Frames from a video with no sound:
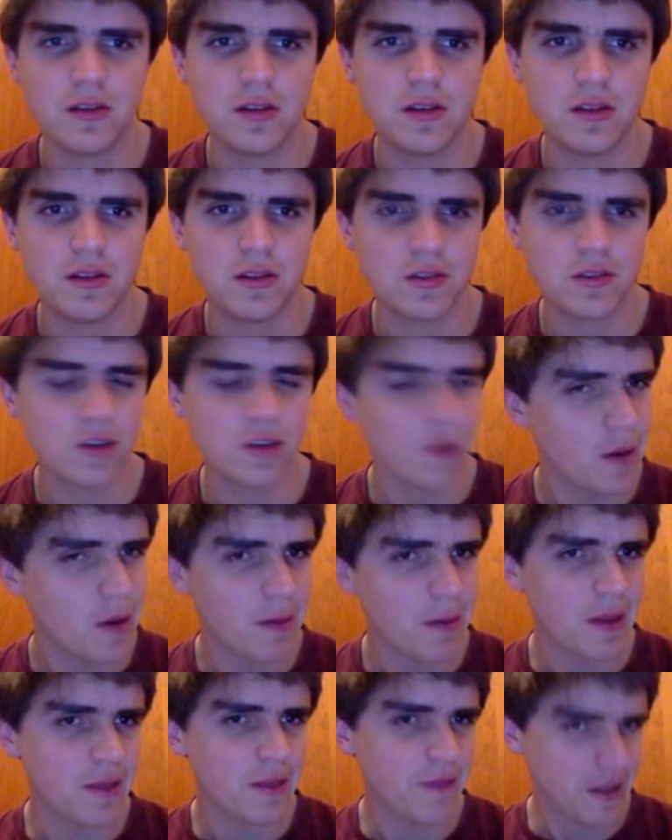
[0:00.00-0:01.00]
there's no way
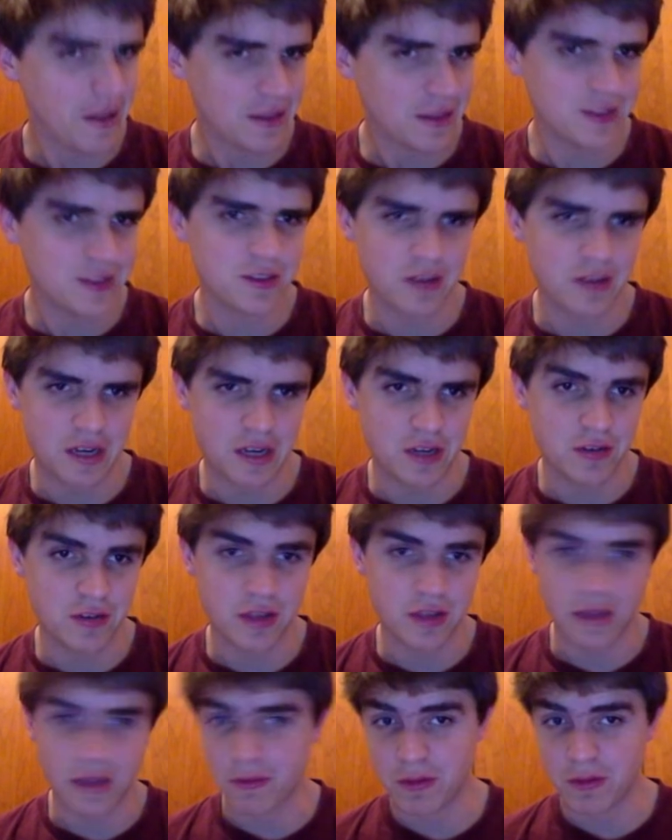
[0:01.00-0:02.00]
around the fact this is going to do
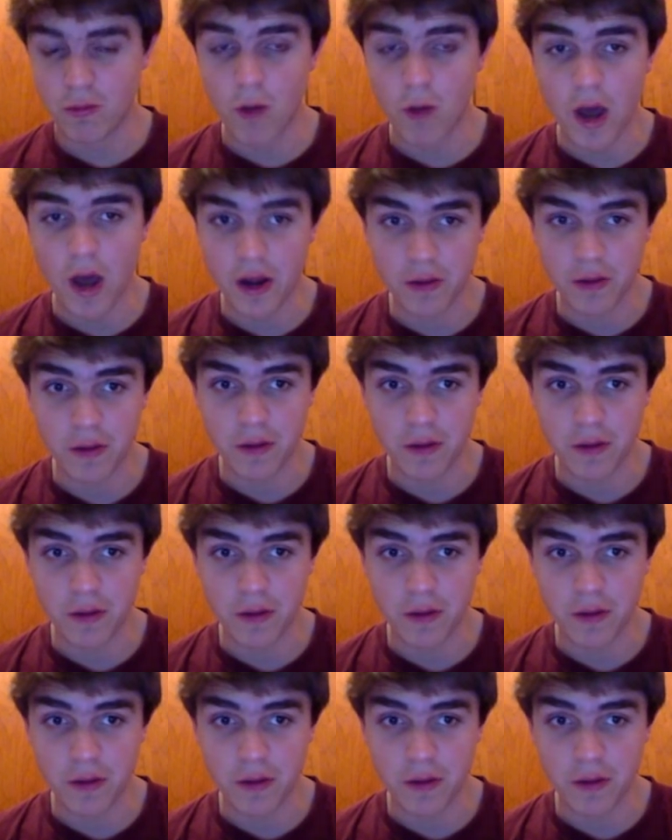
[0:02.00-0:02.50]
something with water.